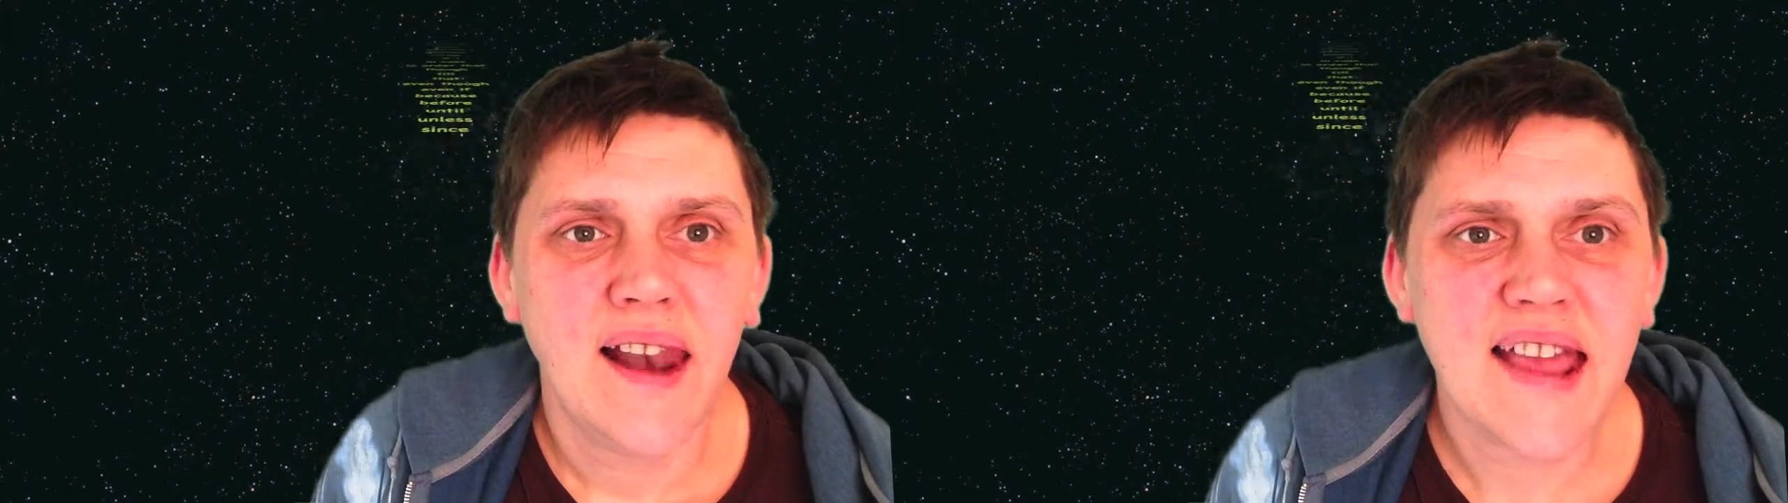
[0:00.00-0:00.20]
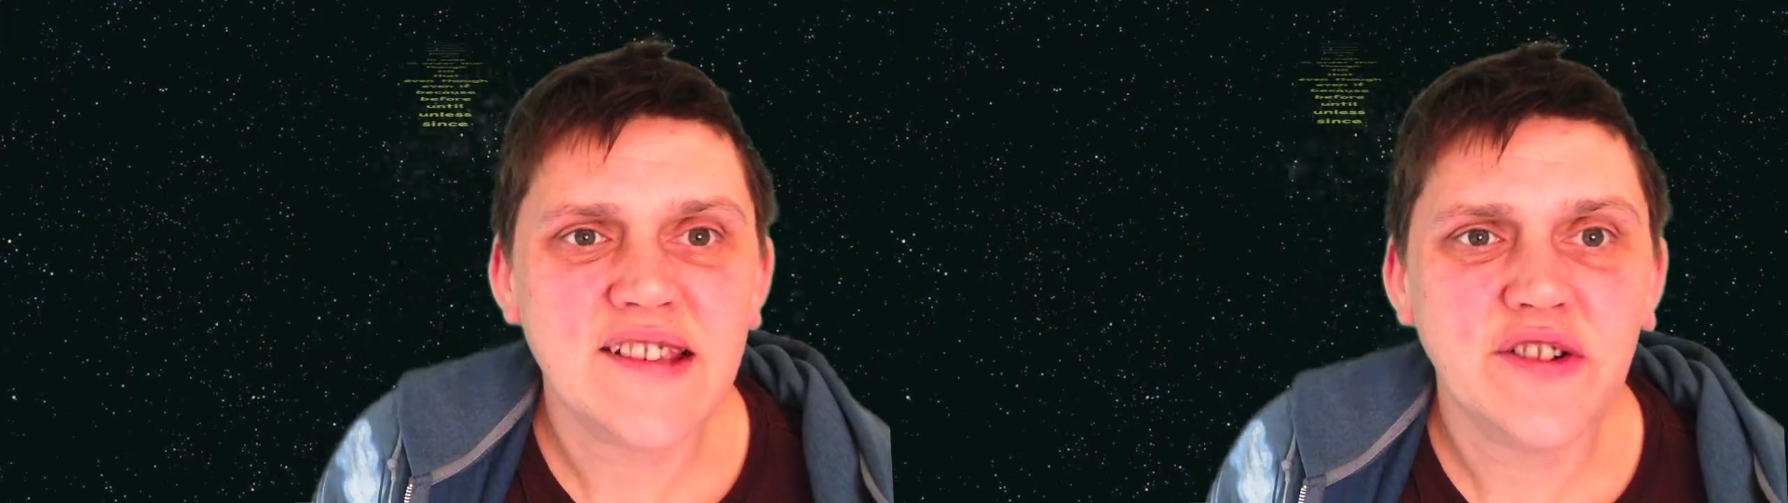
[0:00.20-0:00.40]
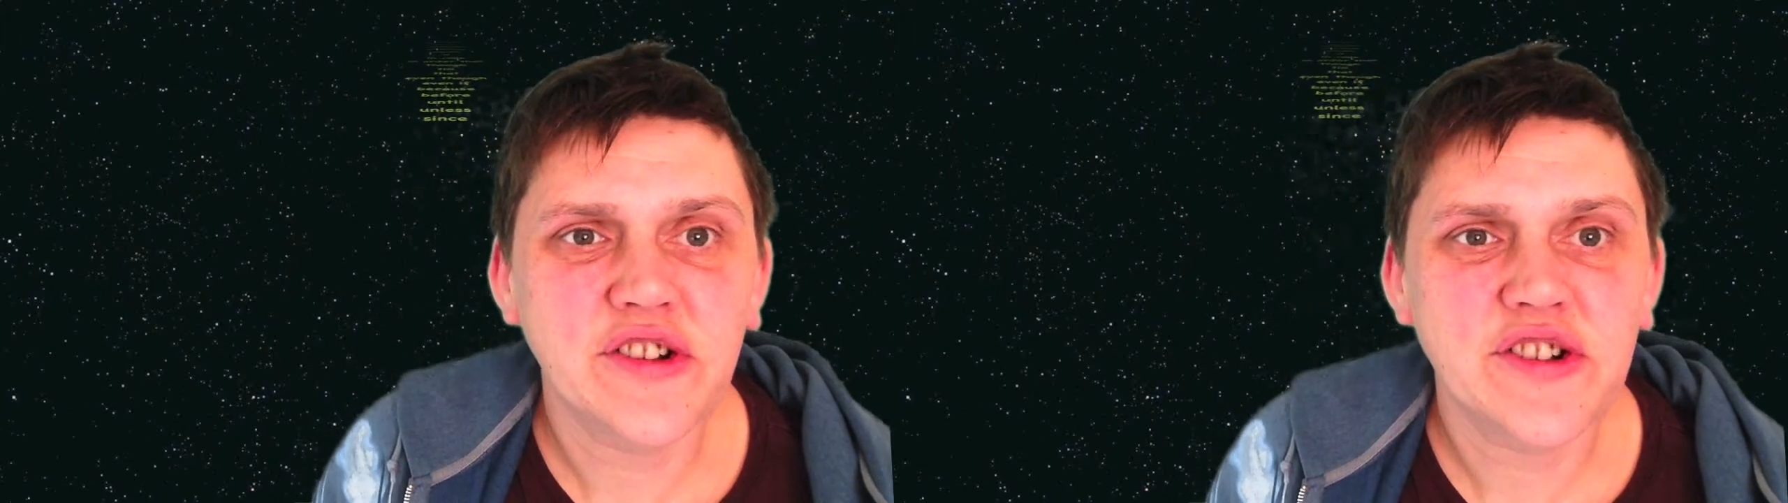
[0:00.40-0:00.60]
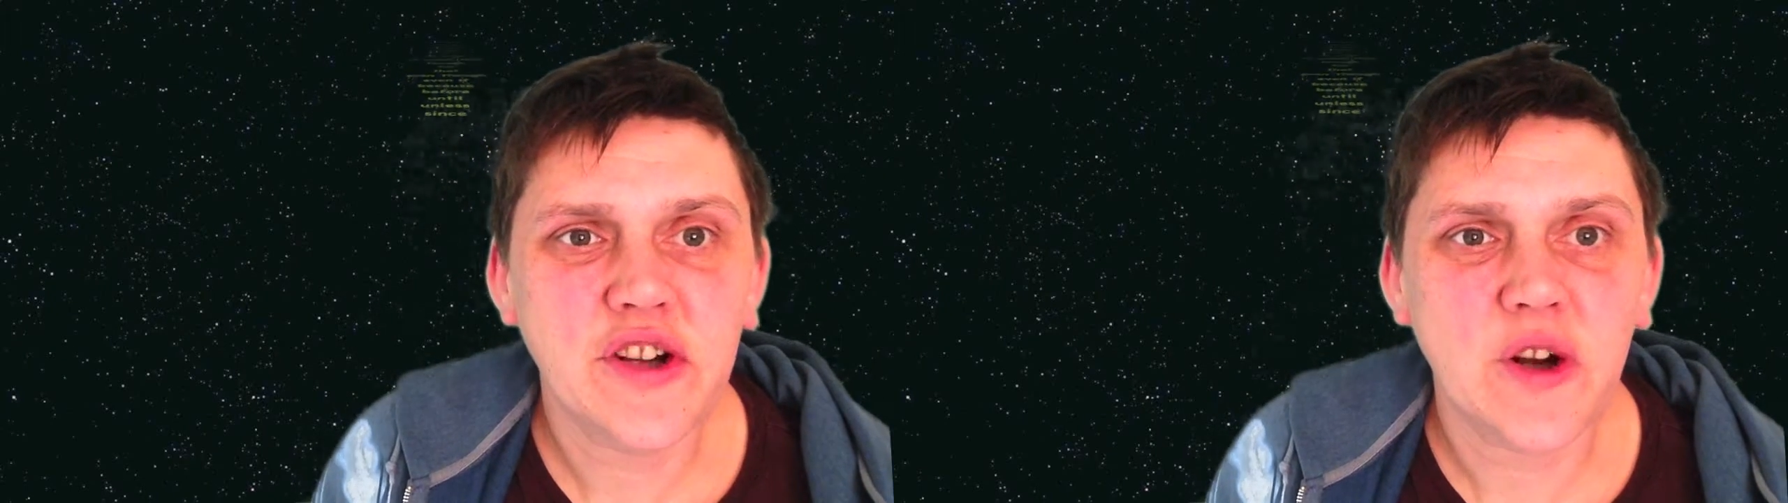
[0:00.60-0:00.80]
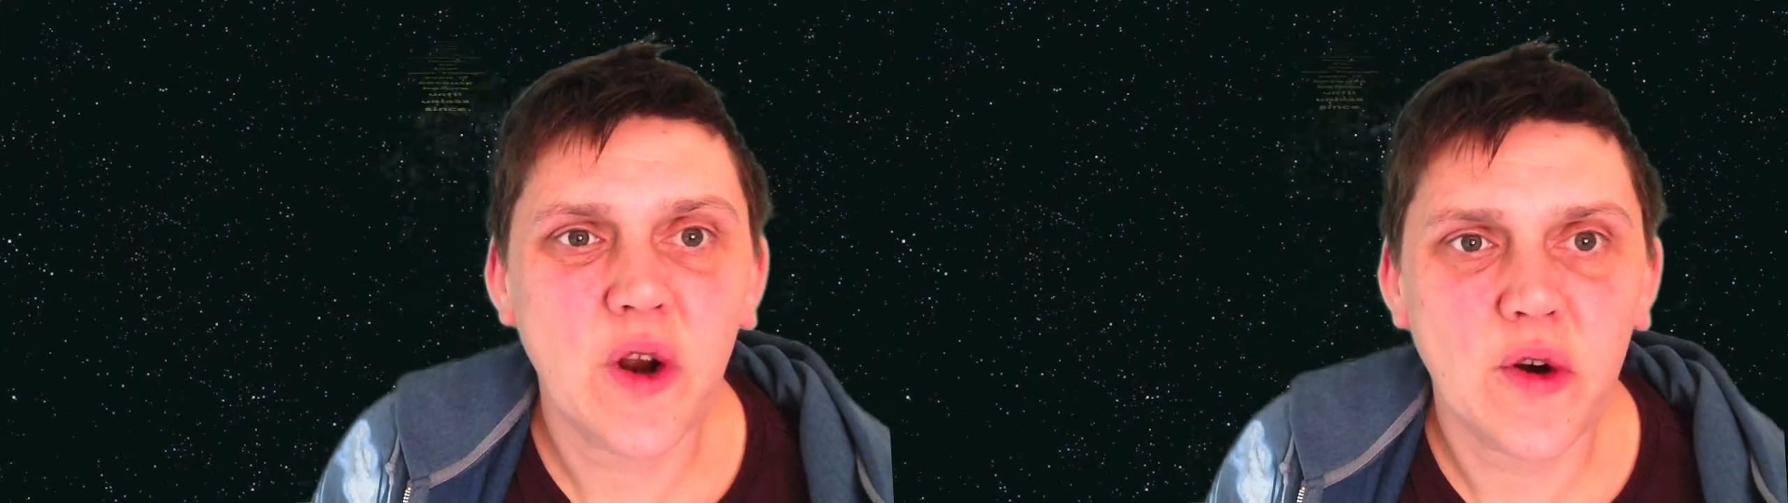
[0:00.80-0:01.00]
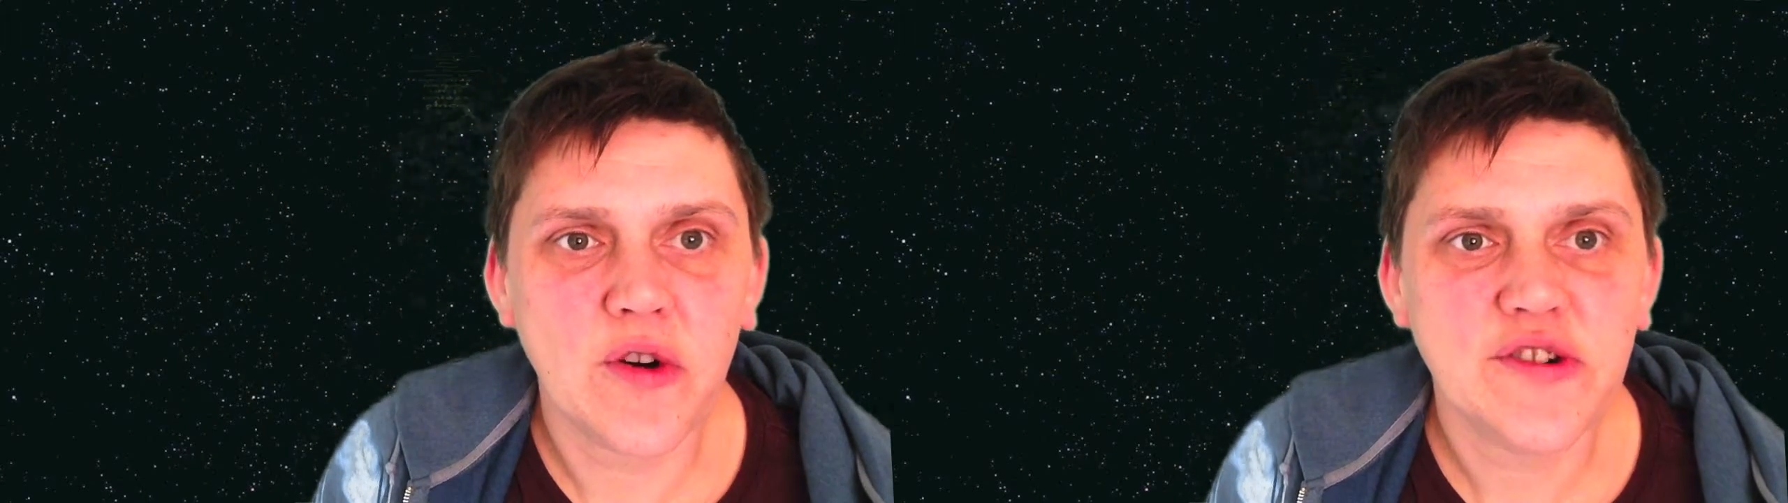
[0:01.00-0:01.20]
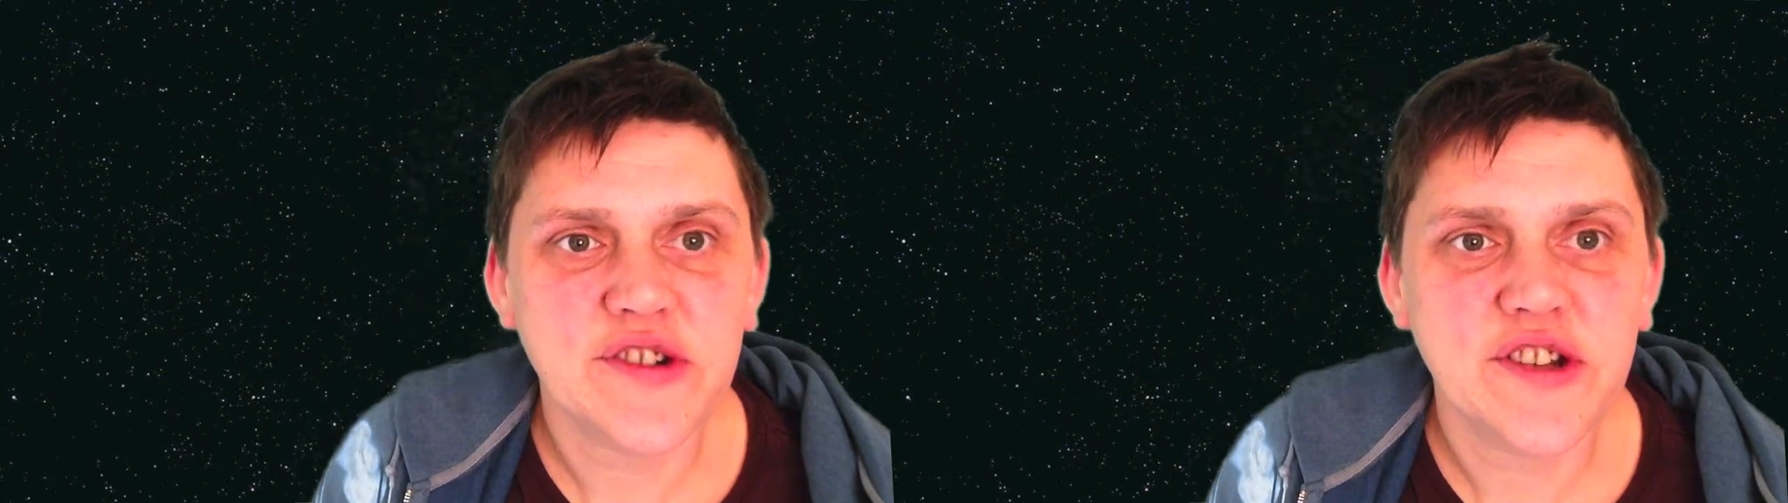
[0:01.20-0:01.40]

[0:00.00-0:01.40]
Let's look at a clause